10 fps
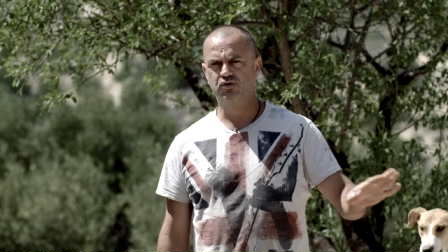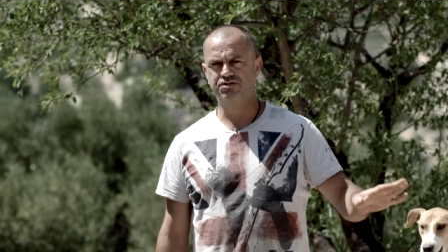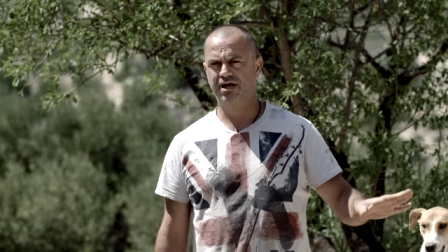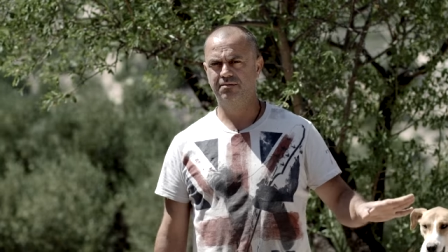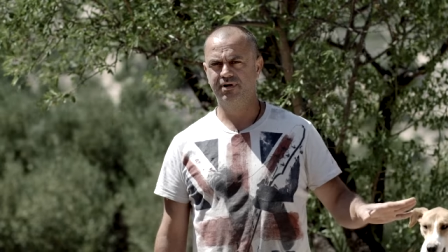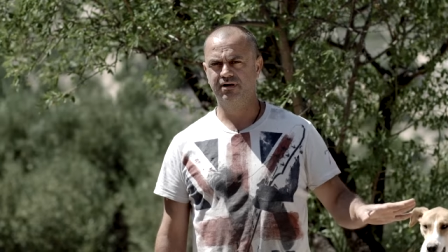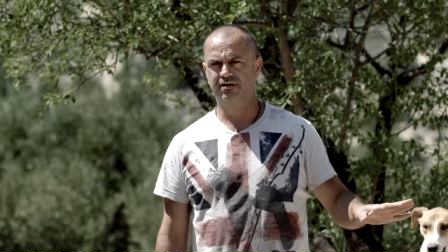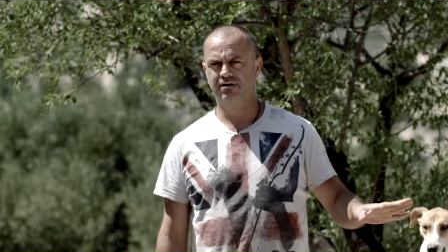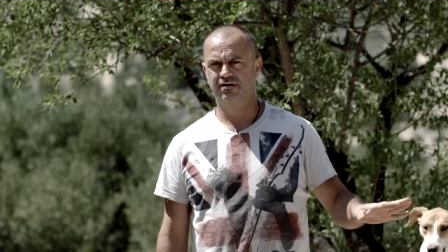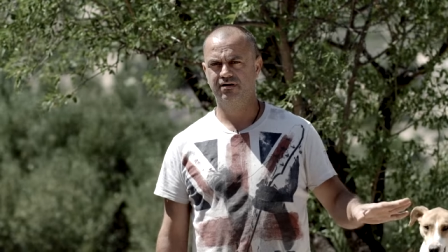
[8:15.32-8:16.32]
was helping.
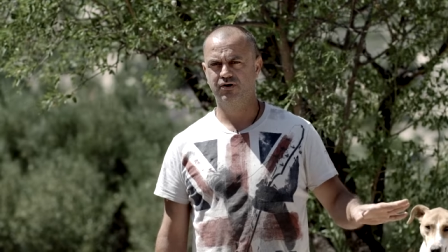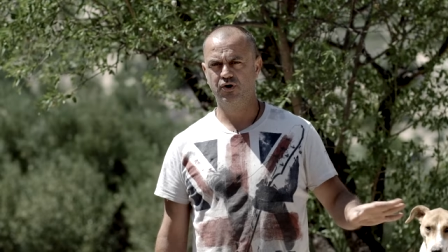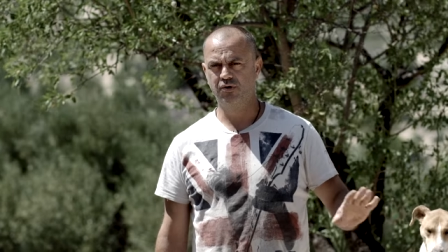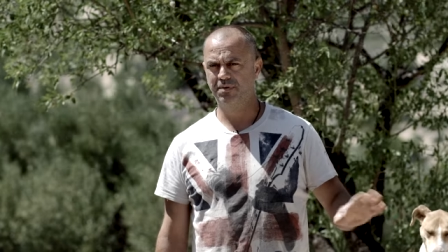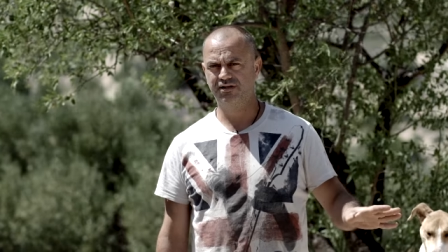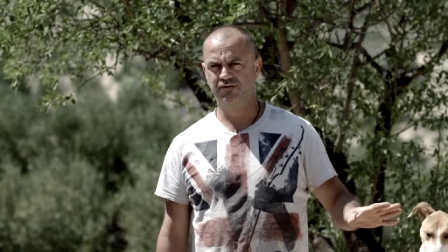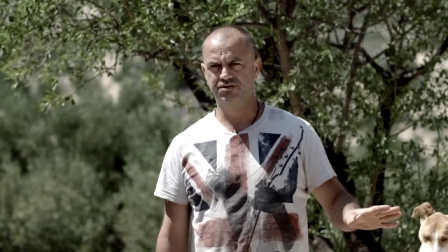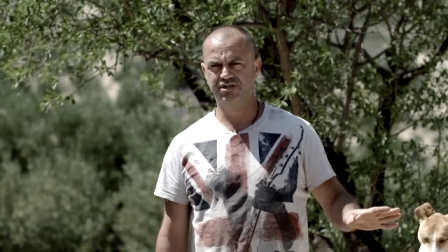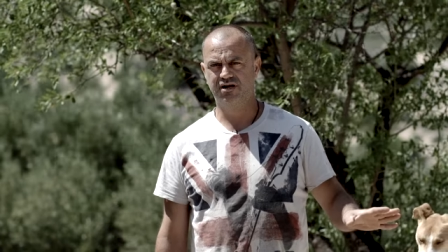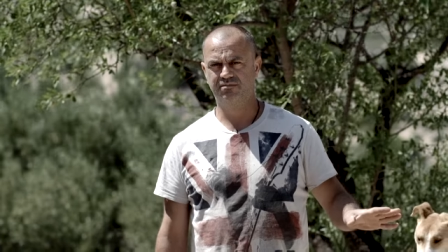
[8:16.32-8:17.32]
Nobody
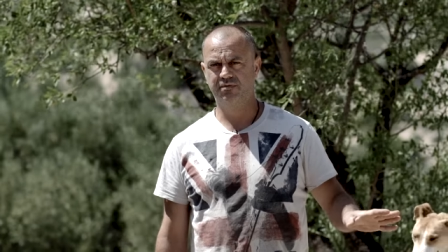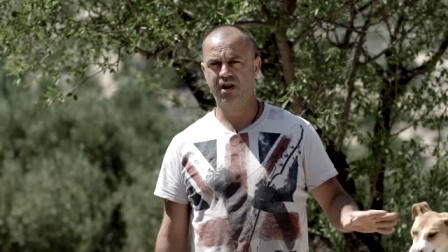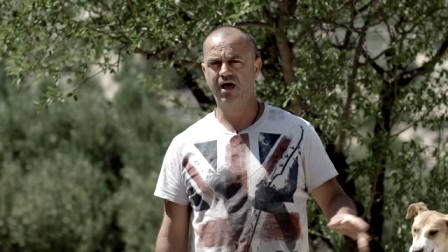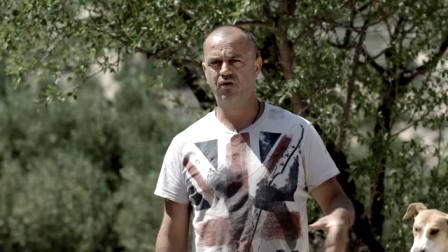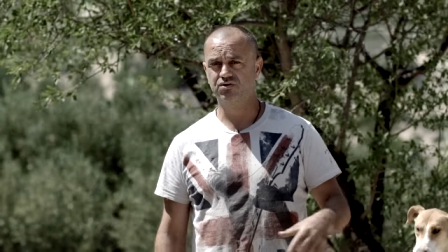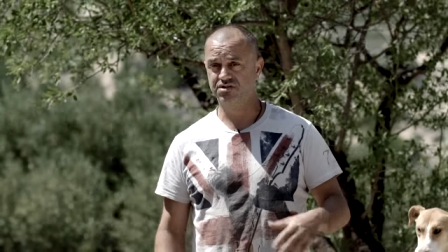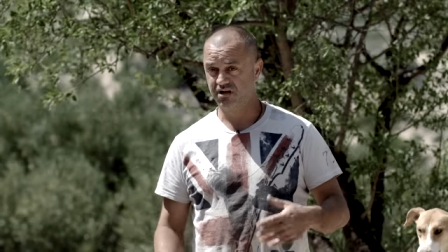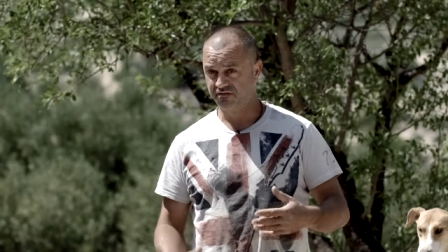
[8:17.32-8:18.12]
was helping. And I was in